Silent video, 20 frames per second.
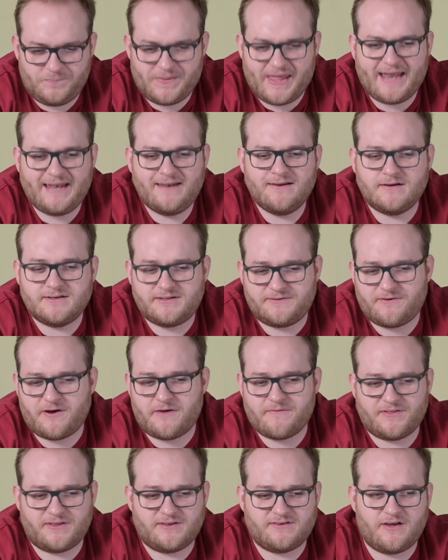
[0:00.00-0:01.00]

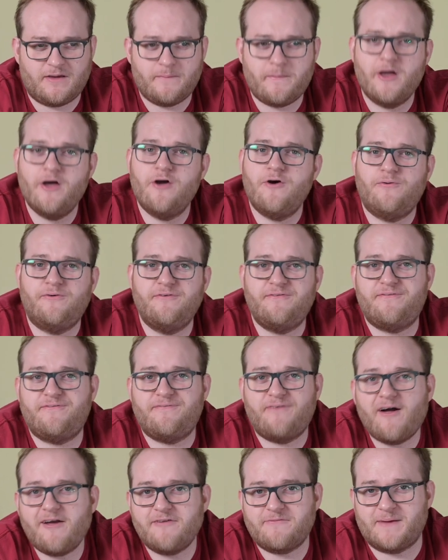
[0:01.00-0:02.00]
N95 at the time with
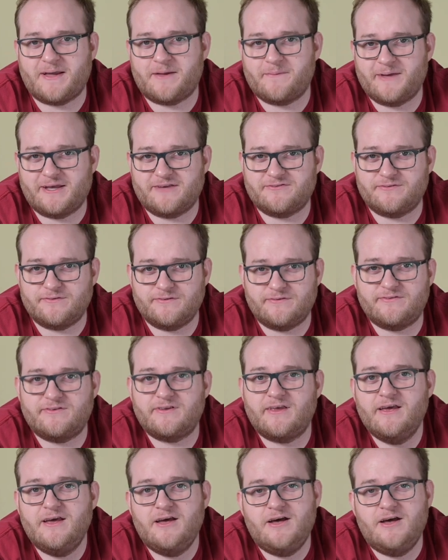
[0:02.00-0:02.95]
5 megapixels.